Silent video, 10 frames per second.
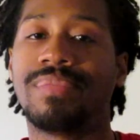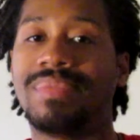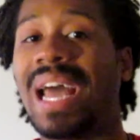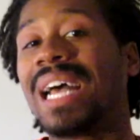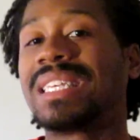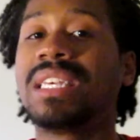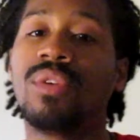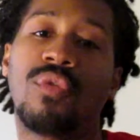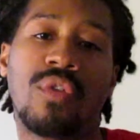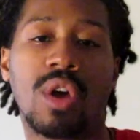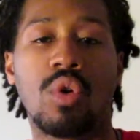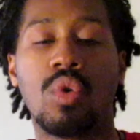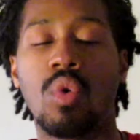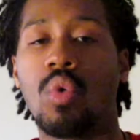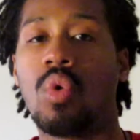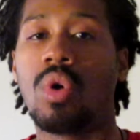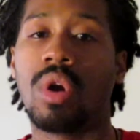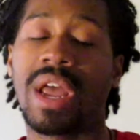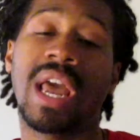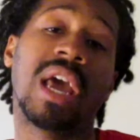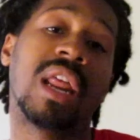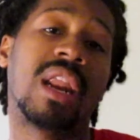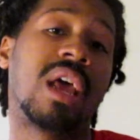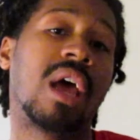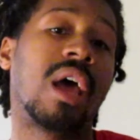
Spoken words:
not seem fickle and